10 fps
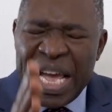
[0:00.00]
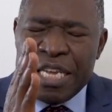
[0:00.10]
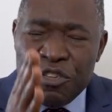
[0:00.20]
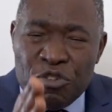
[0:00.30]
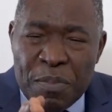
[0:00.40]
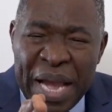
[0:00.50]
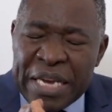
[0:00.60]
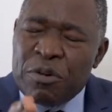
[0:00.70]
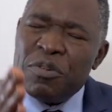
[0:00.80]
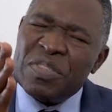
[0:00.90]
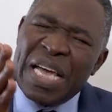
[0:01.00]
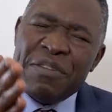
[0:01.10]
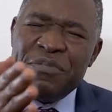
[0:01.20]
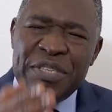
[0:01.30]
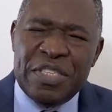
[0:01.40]
I knew my course,
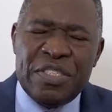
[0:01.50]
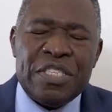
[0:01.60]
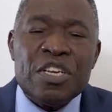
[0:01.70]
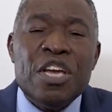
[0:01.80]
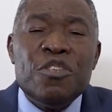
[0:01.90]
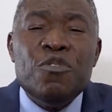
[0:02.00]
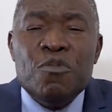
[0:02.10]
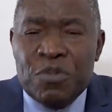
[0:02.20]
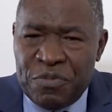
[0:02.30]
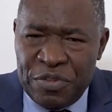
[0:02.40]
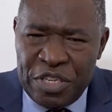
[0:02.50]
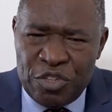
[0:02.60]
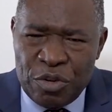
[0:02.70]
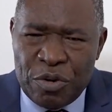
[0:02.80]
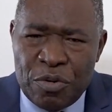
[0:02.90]
I finished it. You would
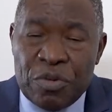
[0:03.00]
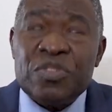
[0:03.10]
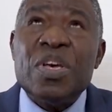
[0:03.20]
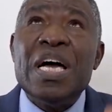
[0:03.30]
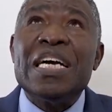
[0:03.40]
finish your course.